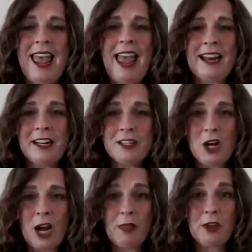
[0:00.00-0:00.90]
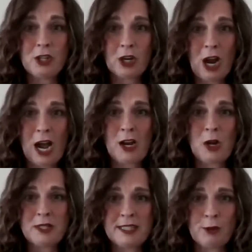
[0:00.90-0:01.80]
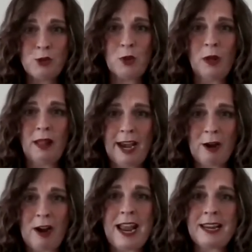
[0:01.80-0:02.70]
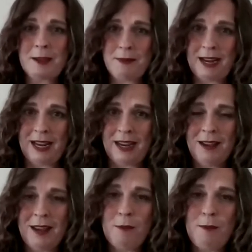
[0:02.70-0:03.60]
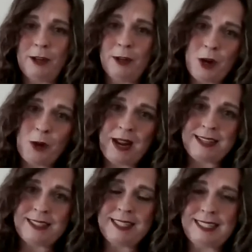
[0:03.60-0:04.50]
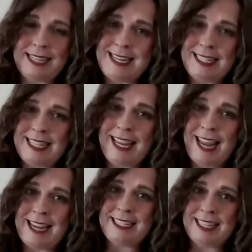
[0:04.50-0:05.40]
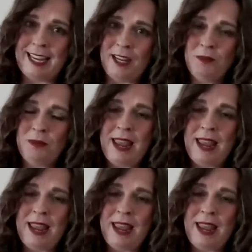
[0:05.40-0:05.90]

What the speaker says: and it is called the Chicago Central Area Committee, better known as the CCAC.